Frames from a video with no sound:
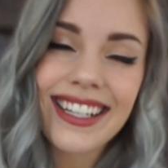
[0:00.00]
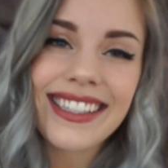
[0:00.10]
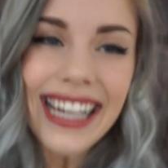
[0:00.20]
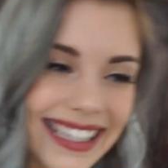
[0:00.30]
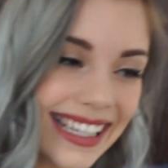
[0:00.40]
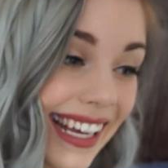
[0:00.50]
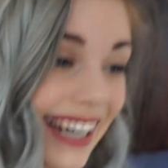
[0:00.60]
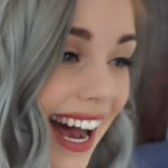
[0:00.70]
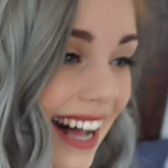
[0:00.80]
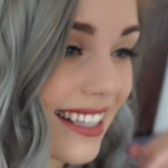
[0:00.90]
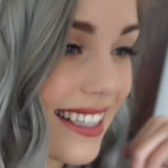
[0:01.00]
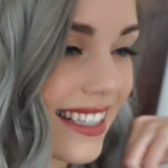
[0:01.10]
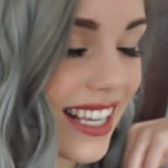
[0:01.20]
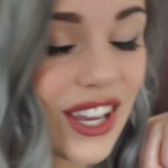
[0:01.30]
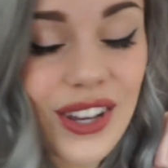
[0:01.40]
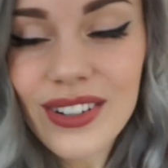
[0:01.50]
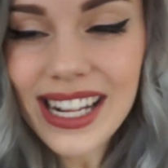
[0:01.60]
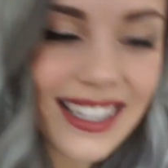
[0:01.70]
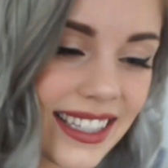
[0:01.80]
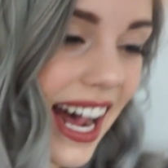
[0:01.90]
guys, that's it. I'll see you
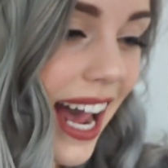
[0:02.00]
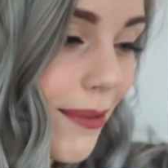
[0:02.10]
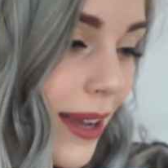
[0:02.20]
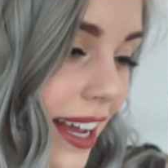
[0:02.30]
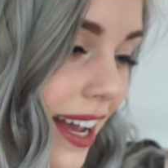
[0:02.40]
next time.